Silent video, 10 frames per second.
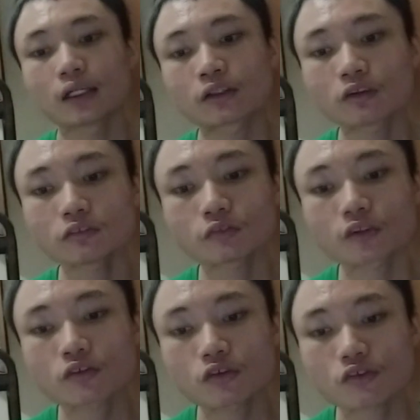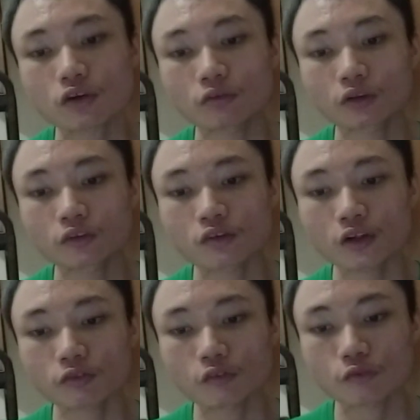It could refer to several
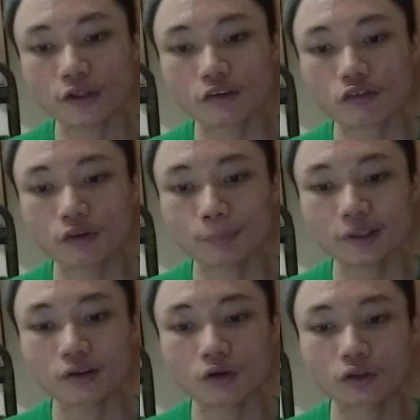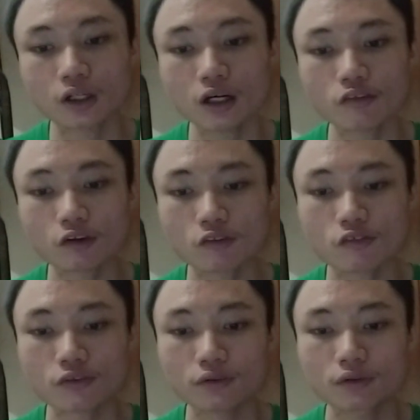different things depending on the context,